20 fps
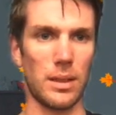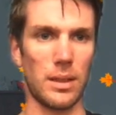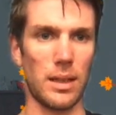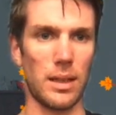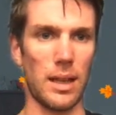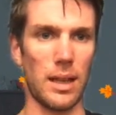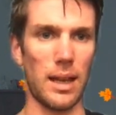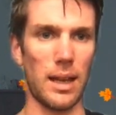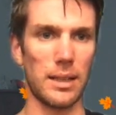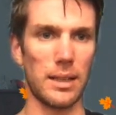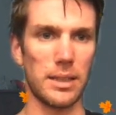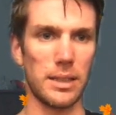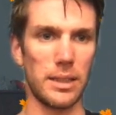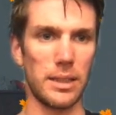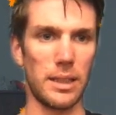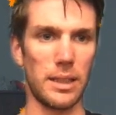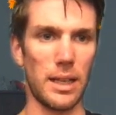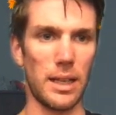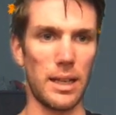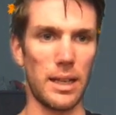actually,
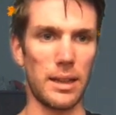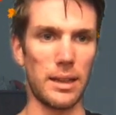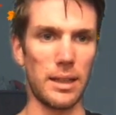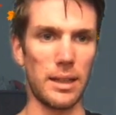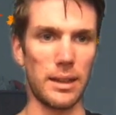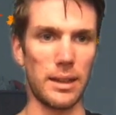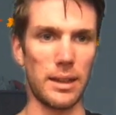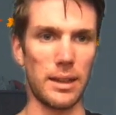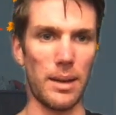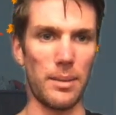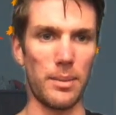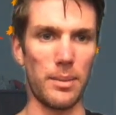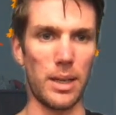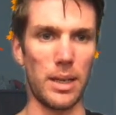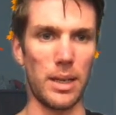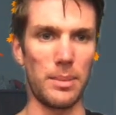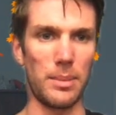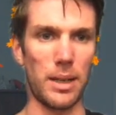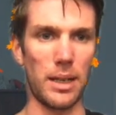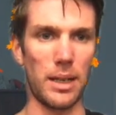I think that might have
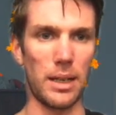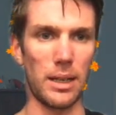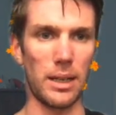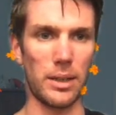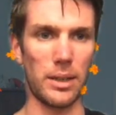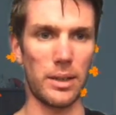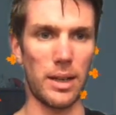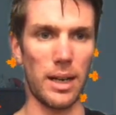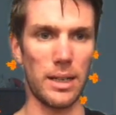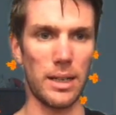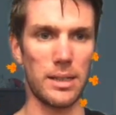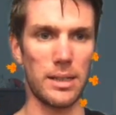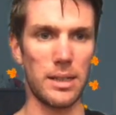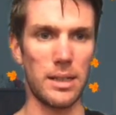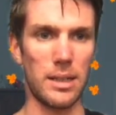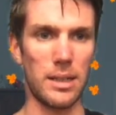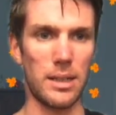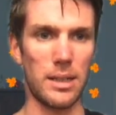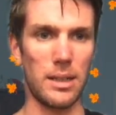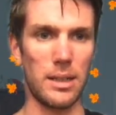been incorrect.
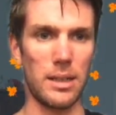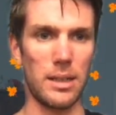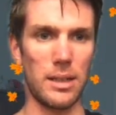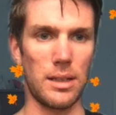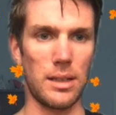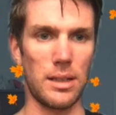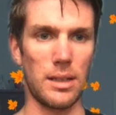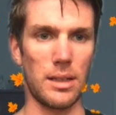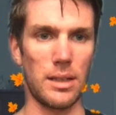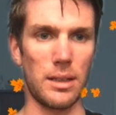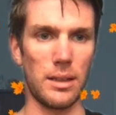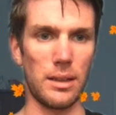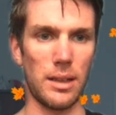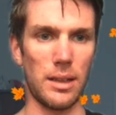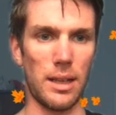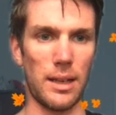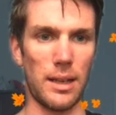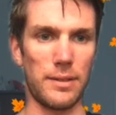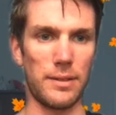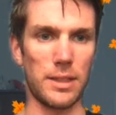
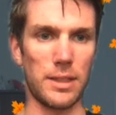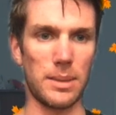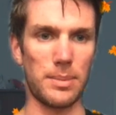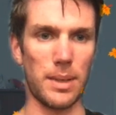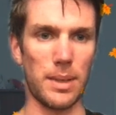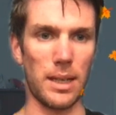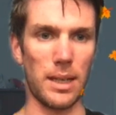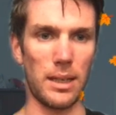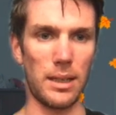Lifespan.